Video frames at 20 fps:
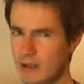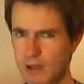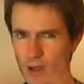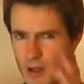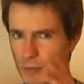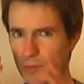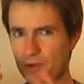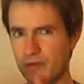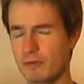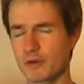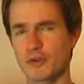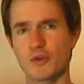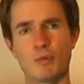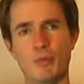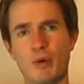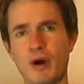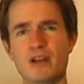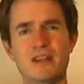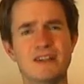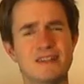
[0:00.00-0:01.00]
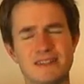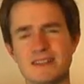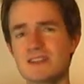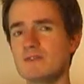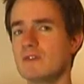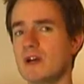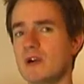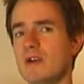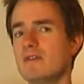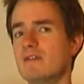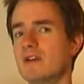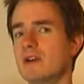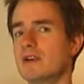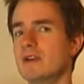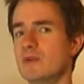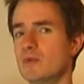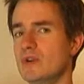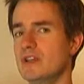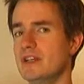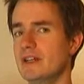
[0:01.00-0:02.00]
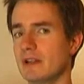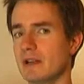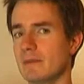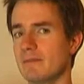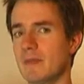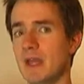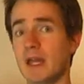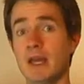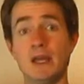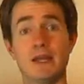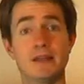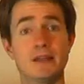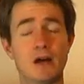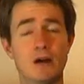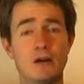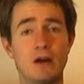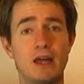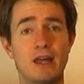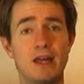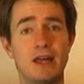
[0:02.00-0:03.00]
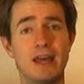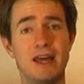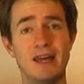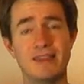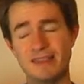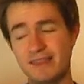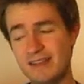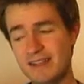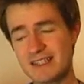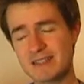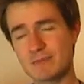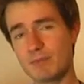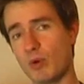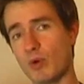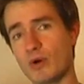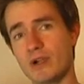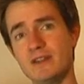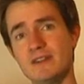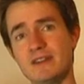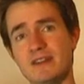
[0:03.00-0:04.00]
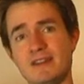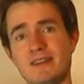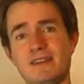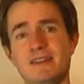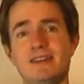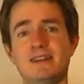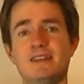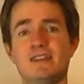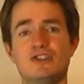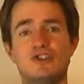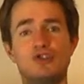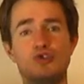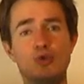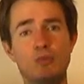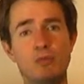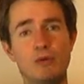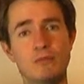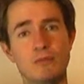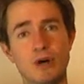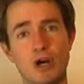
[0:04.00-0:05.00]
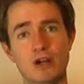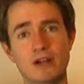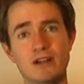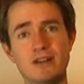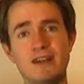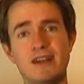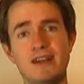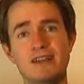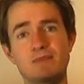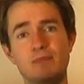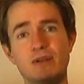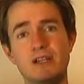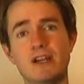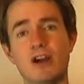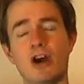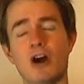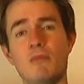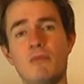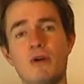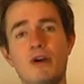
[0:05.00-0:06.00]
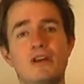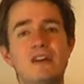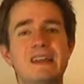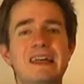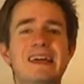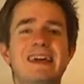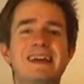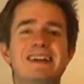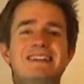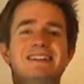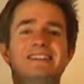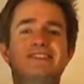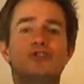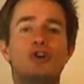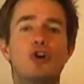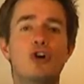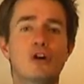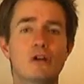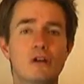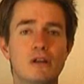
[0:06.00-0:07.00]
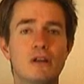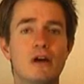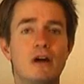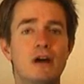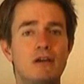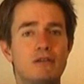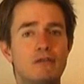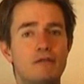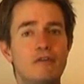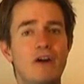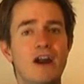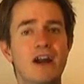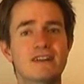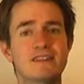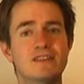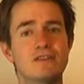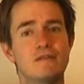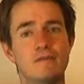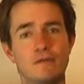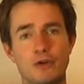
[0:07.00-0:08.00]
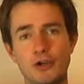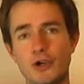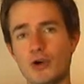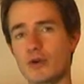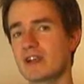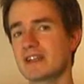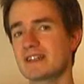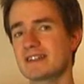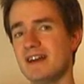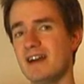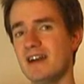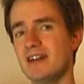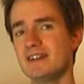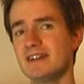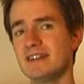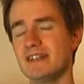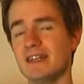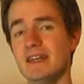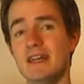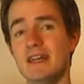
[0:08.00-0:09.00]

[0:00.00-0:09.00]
But for your body this is very, very real. Now, at this point, the supermarket has become an external factor for your anxiety.